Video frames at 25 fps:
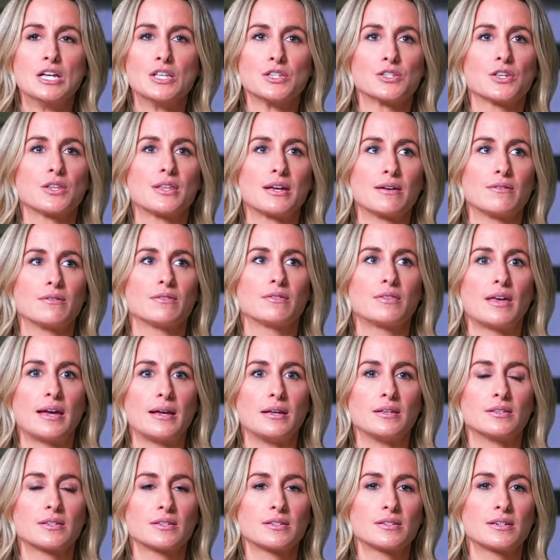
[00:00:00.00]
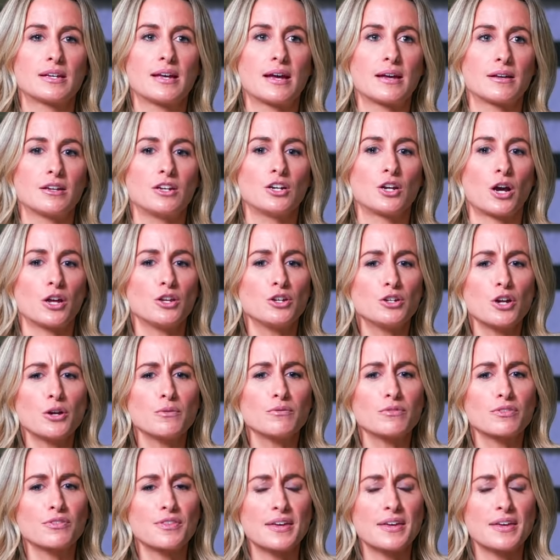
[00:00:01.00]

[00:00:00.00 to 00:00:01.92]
So they, they, you know, and you don't